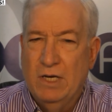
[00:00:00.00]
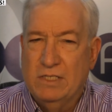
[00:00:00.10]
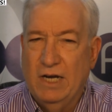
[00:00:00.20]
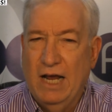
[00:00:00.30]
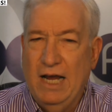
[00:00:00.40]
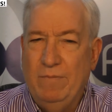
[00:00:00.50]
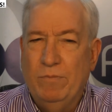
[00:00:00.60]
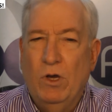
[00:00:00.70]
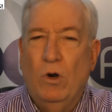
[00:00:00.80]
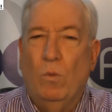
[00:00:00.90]
Today,
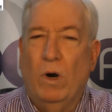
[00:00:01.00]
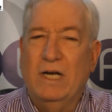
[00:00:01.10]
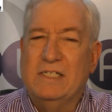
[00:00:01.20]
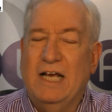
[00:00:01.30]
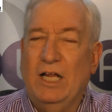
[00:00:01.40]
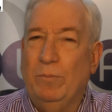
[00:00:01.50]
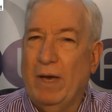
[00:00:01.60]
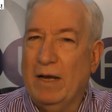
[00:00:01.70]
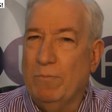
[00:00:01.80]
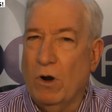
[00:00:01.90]
what has held
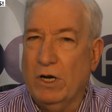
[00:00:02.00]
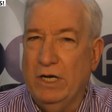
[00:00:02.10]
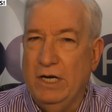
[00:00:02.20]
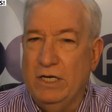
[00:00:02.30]
back market